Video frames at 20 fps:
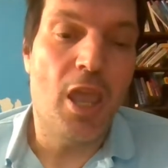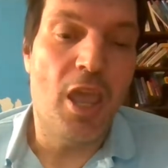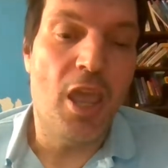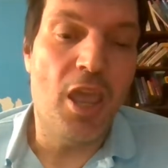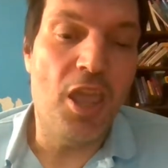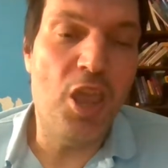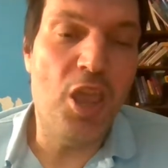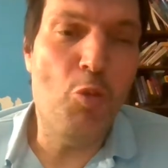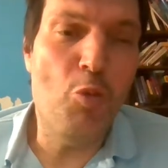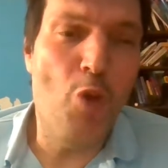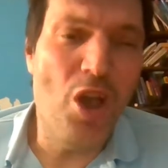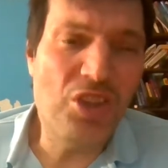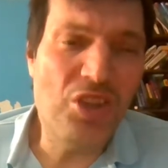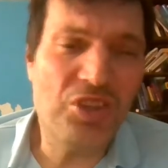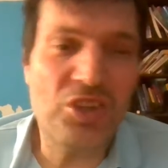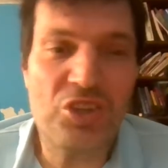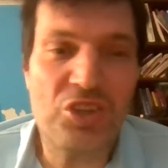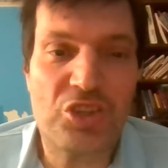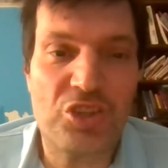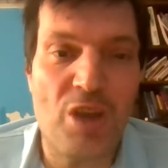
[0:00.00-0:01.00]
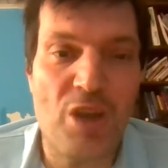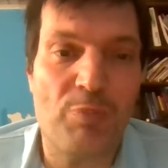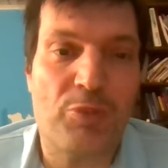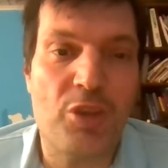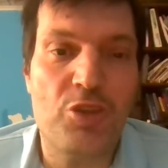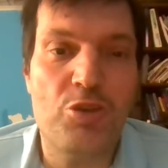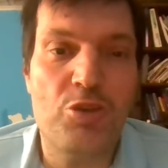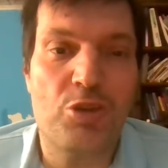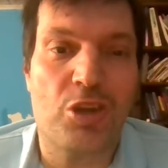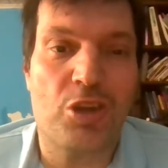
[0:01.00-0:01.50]
It wasn't
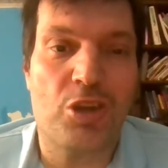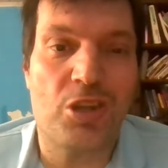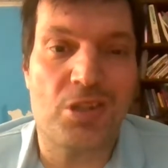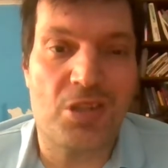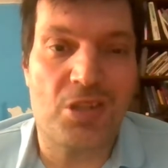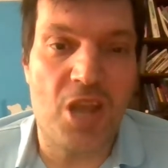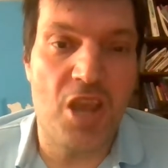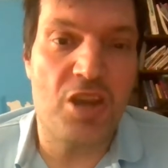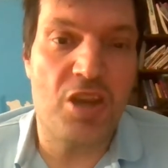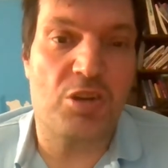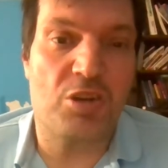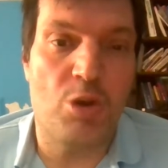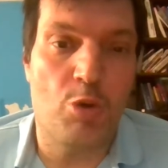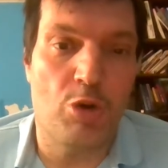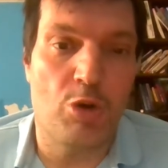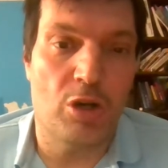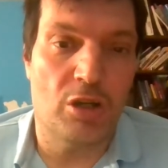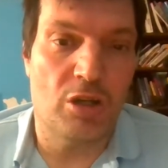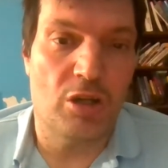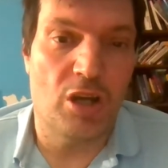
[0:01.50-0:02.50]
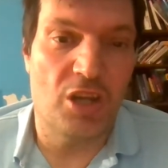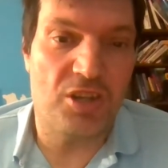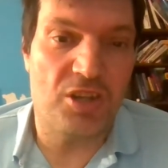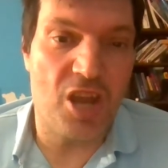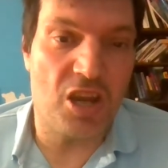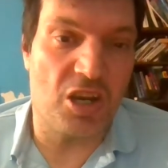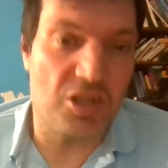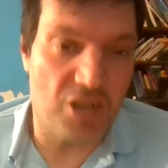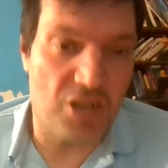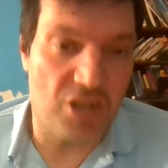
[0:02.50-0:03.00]
something you can take to a
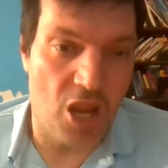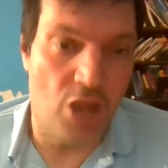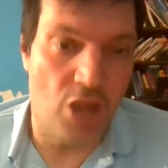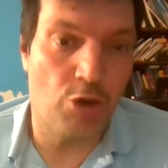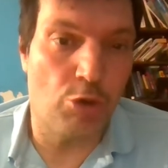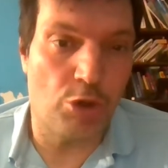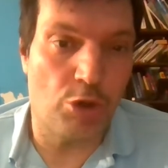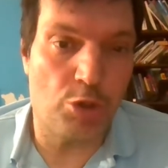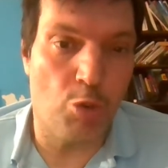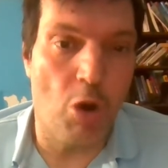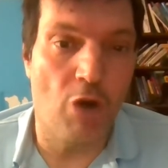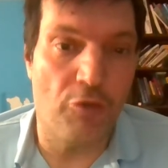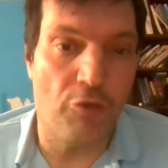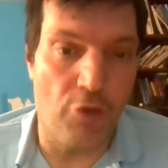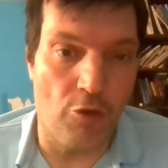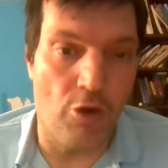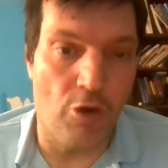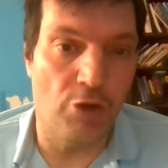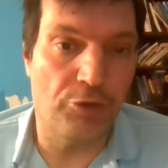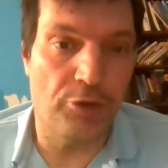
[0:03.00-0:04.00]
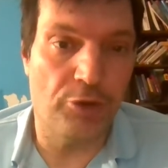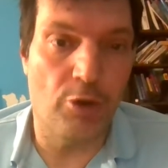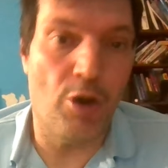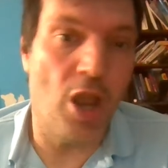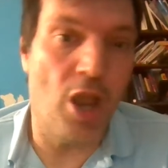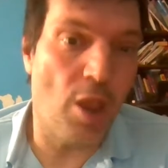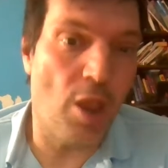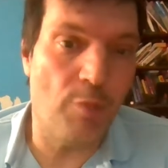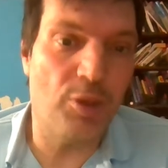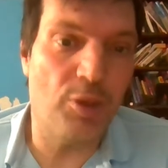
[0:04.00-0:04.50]
10 or a 12-year-old to.
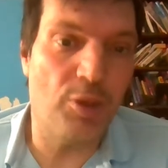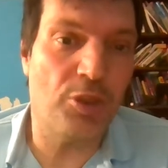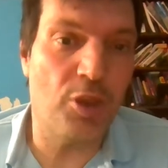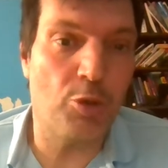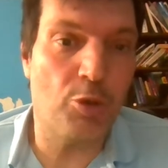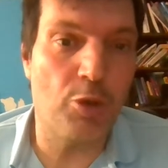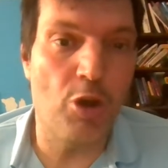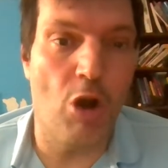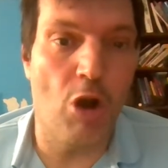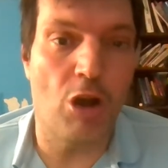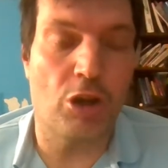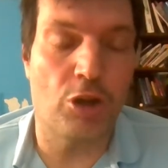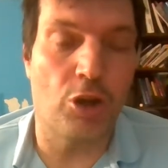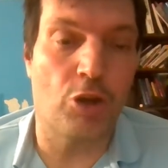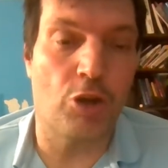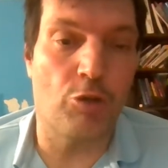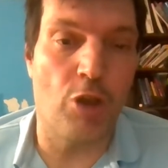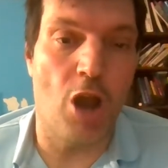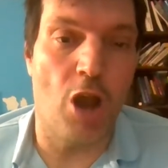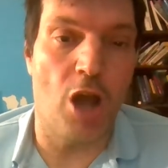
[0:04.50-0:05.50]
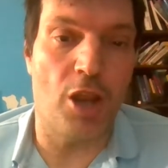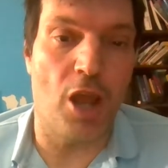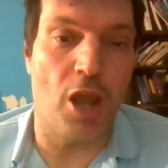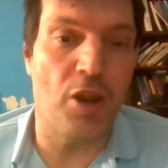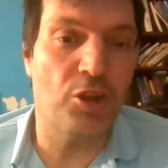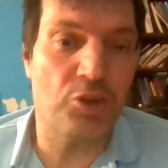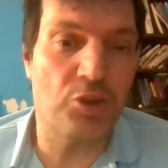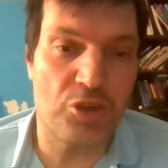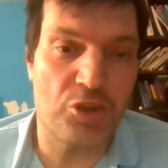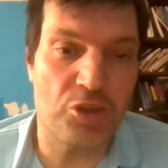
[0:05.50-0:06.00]
I think we all could agree on that.
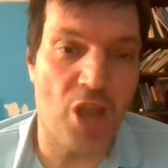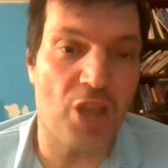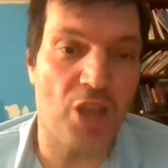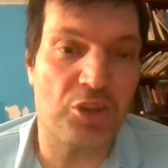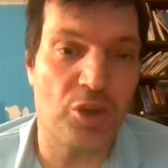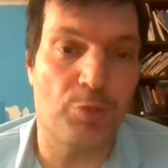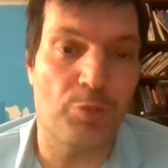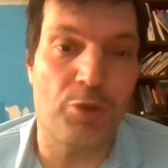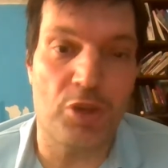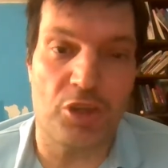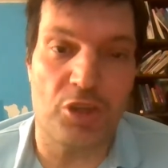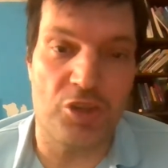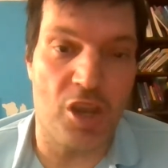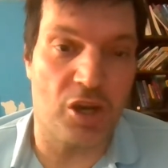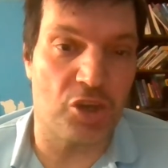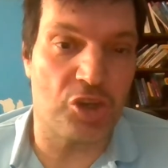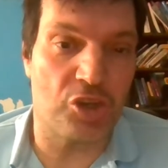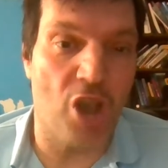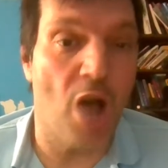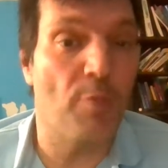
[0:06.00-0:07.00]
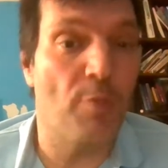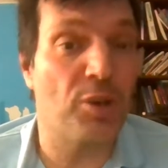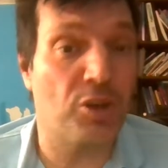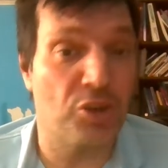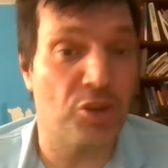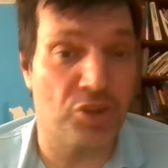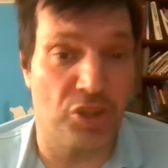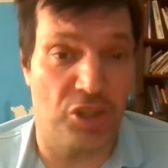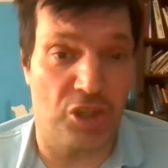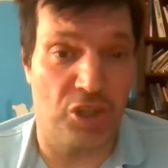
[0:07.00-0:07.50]
It's just not something you can take a child,
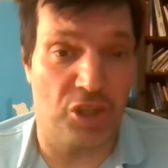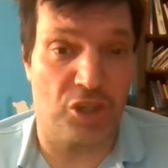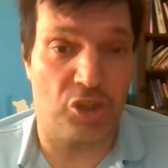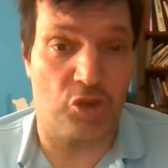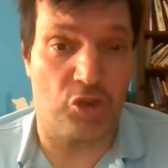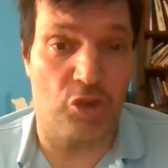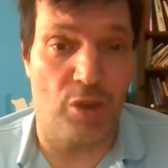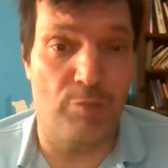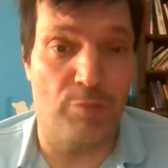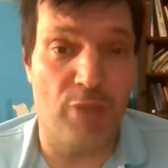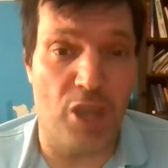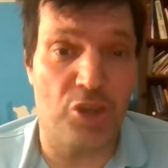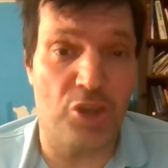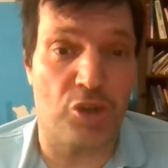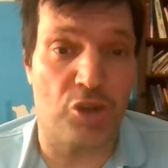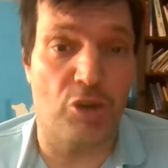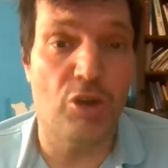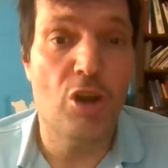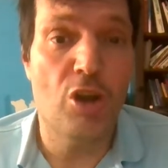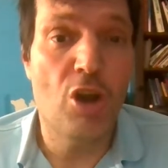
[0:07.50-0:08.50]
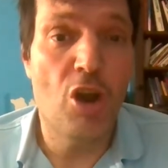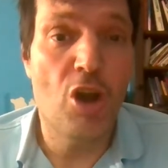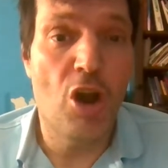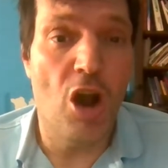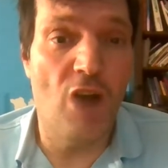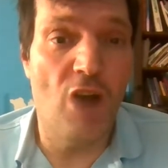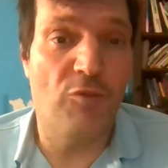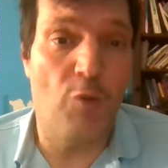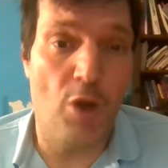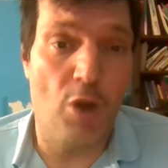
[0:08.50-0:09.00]
because of the extreme nature
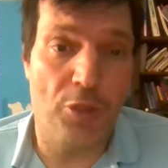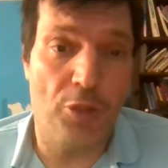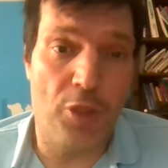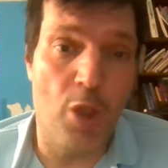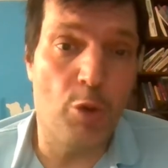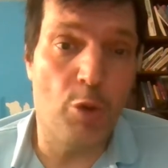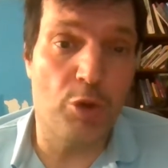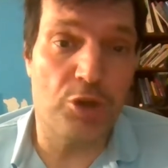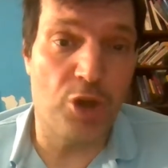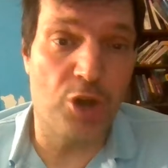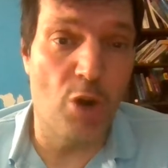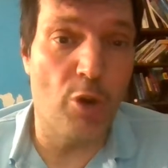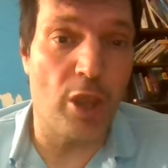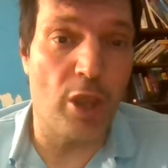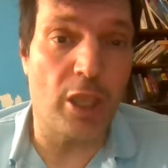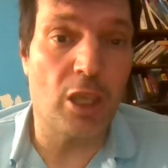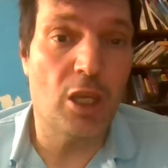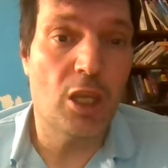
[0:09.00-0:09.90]
of what they were doing.